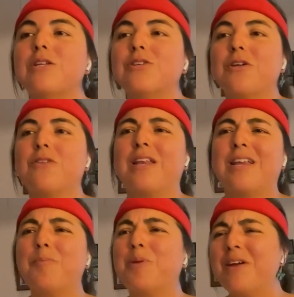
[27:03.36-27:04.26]
each other and
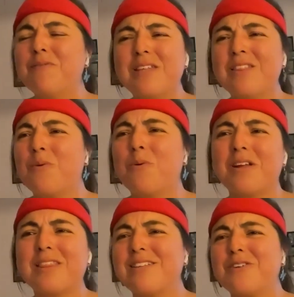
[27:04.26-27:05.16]
uplifting the
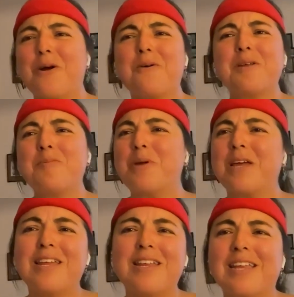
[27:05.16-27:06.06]
work that's already
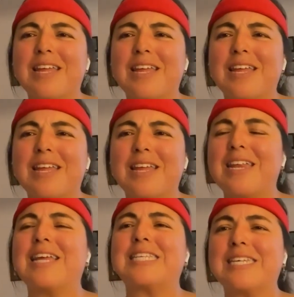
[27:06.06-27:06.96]
been
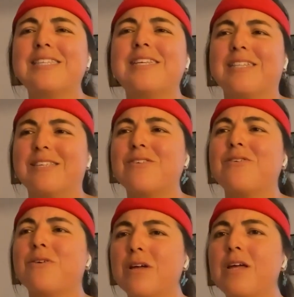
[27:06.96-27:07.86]
in existence.
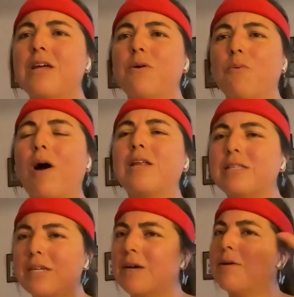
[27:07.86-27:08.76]
So wanting
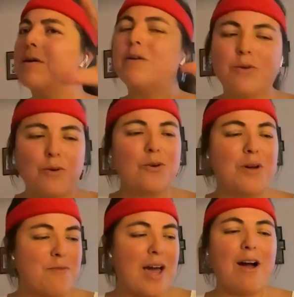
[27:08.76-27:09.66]
to
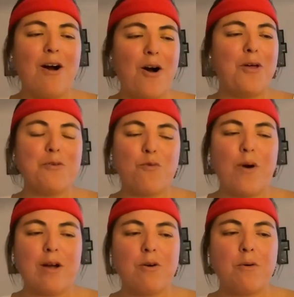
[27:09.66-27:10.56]
invite all the
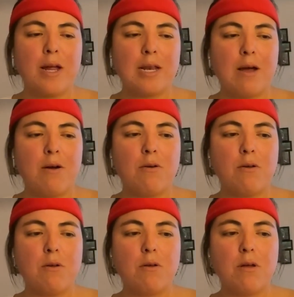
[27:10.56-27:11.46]
fuego right now
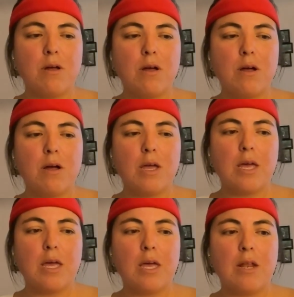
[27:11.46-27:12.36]

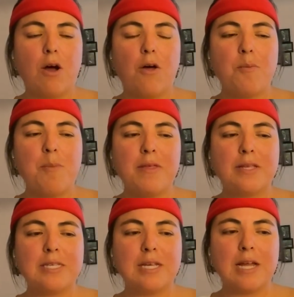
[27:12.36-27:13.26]
and all the
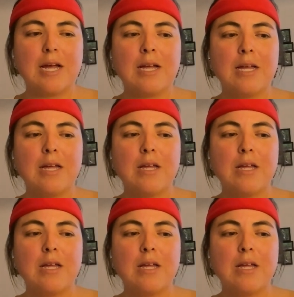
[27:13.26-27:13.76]
medicina